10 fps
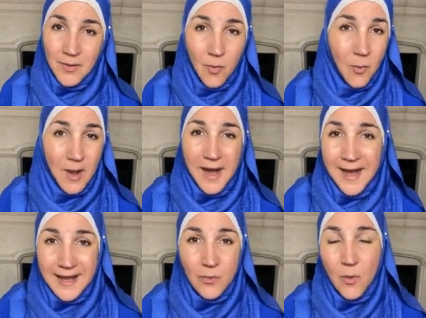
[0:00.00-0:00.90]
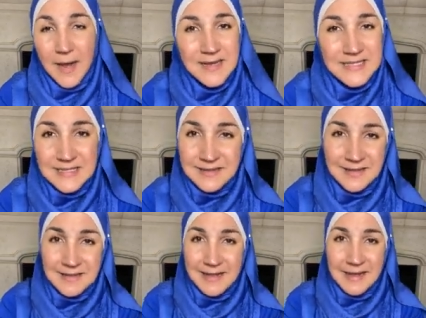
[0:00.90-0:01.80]
why is it
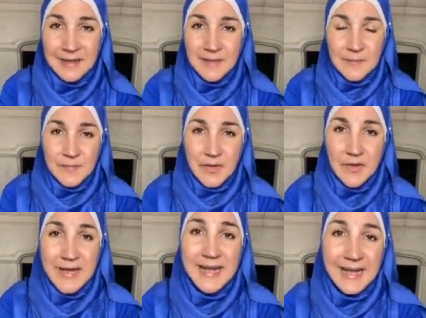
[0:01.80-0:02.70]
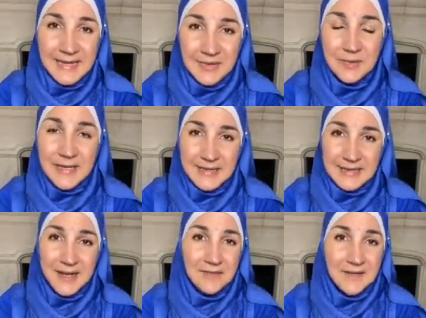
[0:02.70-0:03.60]
that they, hate being in
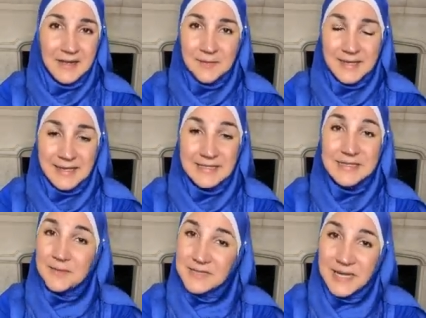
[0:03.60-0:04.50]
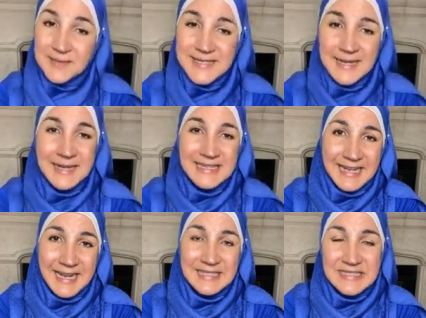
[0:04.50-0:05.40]
that family? And sometimes
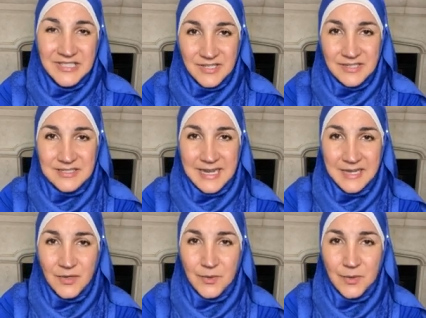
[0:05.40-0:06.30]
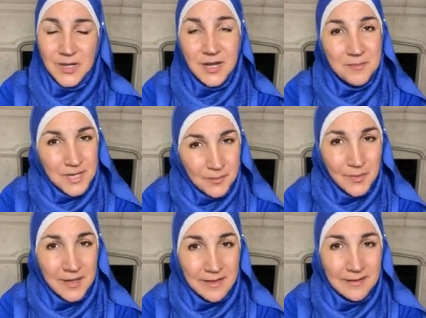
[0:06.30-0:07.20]
the answers that you come up
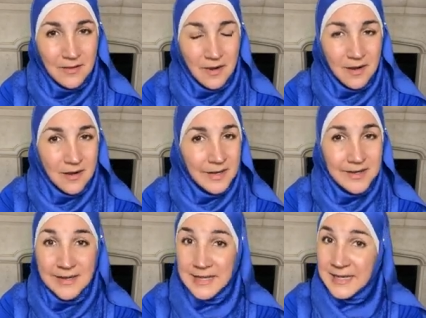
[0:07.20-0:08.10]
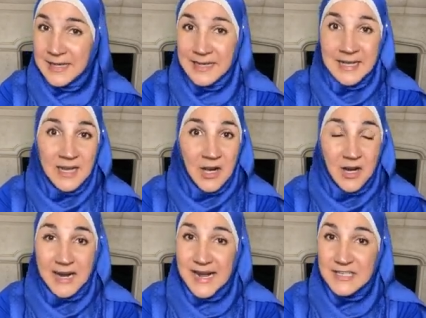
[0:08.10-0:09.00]
with are
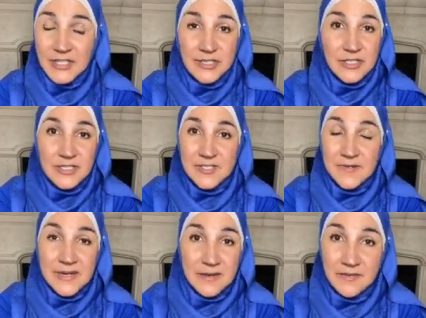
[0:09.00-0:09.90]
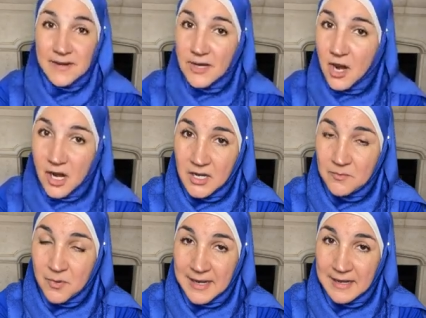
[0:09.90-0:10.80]
actually just very, very
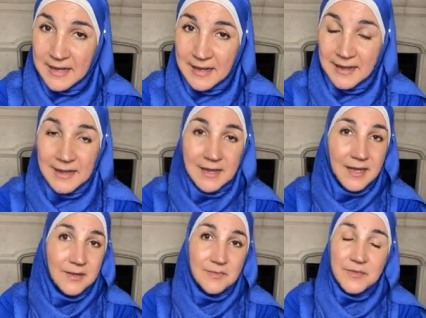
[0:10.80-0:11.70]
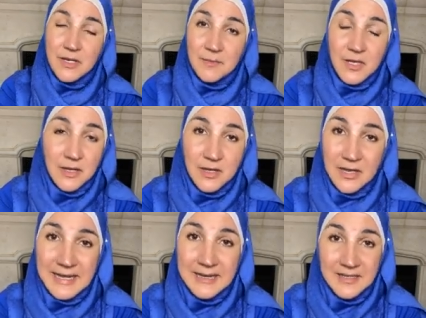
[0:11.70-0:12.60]
heartbreaking. And I'm not going to
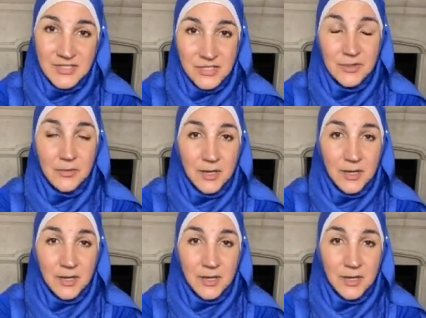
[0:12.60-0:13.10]
get into